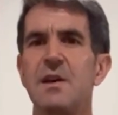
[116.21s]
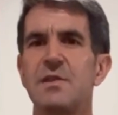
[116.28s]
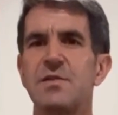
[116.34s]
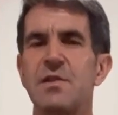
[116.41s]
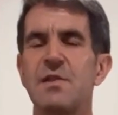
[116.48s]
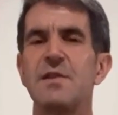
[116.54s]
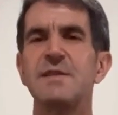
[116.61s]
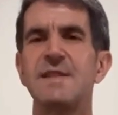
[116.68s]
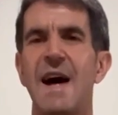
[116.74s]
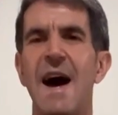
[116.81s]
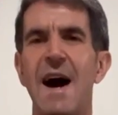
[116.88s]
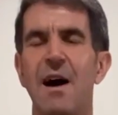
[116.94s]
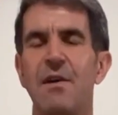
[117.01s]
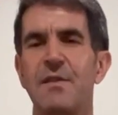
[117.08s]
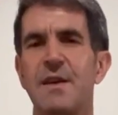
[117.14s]
Turns
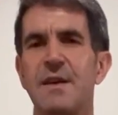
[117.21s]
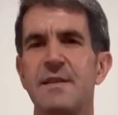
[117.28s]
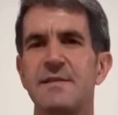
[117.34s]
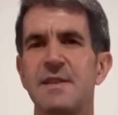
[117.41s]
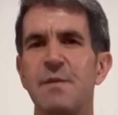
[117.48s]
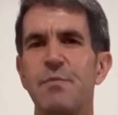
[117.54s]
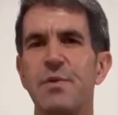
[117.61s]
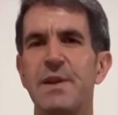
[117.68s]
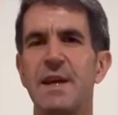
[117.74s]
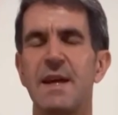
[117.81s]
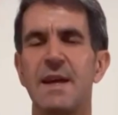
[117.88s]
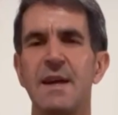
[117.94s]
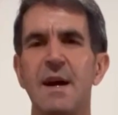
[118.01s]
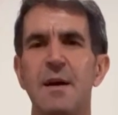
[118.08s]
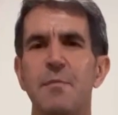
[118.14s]
out,
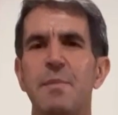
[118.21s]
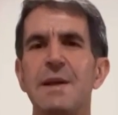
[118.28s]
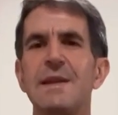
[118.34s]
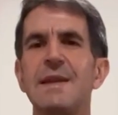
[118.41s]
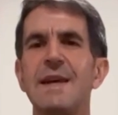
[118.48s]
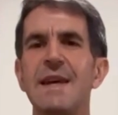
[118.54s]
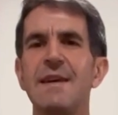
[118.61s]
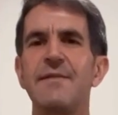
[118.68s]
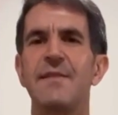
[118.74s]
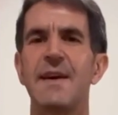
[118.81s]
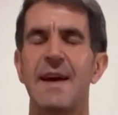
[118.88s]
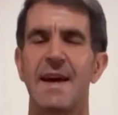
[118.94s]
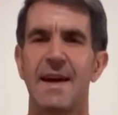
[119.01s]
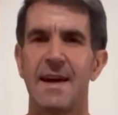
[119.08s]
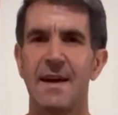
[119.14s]
simply
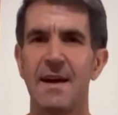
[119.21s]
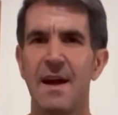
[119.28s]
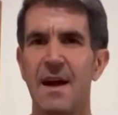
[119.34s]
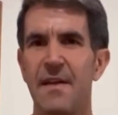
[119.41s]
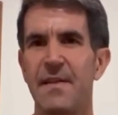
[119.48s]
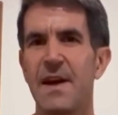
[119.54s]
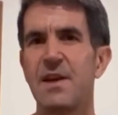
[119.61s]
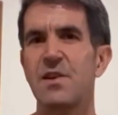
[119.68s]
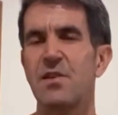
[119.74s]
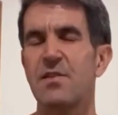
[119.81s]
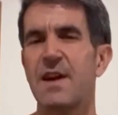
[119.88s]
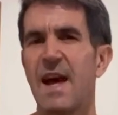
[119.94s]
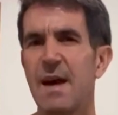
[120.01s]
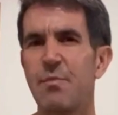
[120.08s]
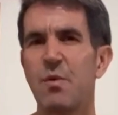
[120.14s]
believing that you're
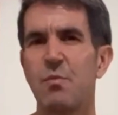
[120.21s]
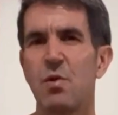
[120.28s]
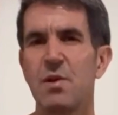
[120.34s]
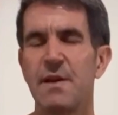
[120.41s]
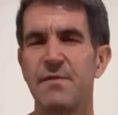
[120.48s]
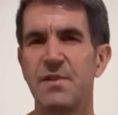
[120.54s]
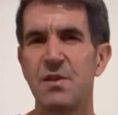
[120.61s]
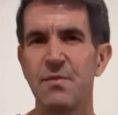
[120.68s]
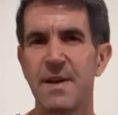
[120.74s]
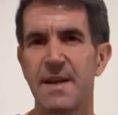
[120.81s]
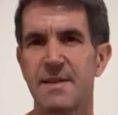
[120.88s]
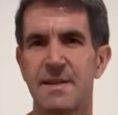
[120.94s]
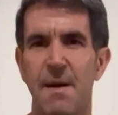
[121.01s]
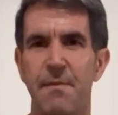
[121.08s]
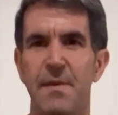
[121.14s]
capable of doing
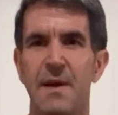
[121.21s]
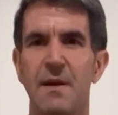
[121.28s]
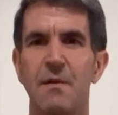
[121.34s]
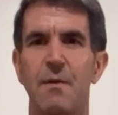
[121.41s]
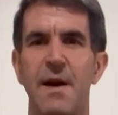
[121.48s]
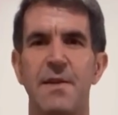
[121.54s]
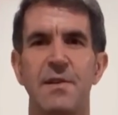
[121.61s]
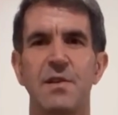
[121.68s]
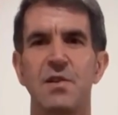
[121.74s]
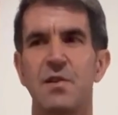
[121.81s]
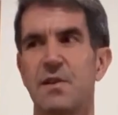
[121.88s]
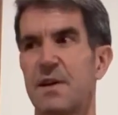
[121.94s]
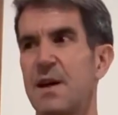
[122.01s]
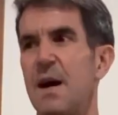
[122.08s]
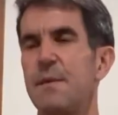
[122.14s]
something, whether
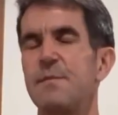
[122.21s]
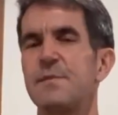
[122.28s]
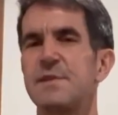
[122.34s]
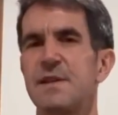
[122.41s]
it comes